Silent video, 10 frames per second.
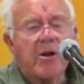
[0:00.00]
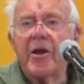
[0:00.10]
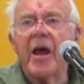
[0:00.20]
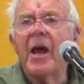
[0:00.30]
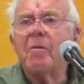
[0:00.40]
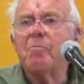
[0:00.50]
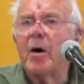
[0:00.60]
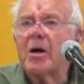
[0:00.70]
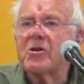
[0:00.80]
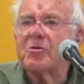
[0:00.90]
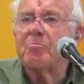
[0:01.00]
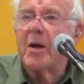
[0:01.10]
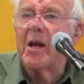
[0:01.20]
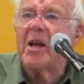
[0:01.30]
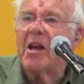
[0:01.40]
They must
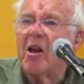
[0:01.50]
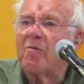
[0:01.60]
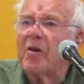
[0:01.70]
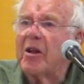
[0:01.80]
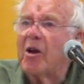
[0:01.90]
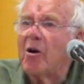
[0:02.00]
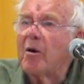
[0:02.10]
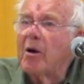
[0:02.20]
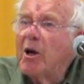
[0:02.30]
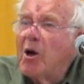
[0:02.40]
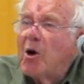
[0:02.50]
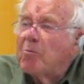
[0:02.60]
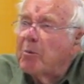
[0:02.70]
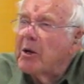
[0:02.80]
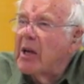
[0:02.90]
be given the
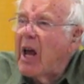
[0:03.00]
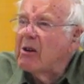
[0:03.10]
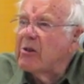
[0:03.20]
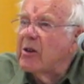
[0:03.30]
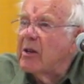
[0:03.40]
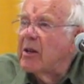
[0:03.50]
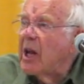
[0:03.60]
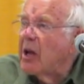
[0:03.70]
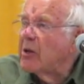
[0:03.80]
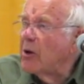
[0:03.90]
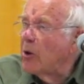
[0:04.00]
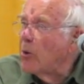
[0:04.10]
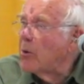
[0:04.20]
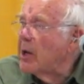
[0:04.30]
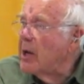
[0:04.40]
protection that
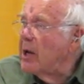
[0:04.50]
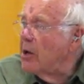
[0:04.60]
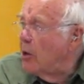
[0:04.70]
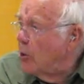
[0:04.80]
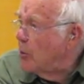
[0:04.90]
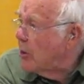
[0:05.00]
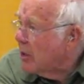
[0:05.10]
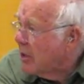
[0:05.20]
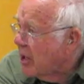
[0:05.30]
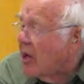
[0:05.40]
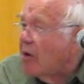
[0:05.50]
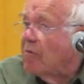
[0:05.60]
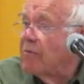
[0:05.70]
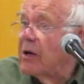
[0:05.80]
only you can give.